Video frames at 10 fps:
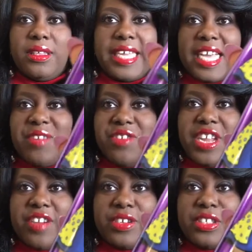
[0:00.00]
Like I've
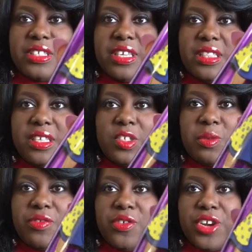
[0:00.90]
never seen these
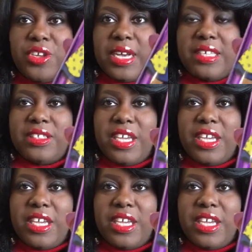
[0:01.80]
before, you guys.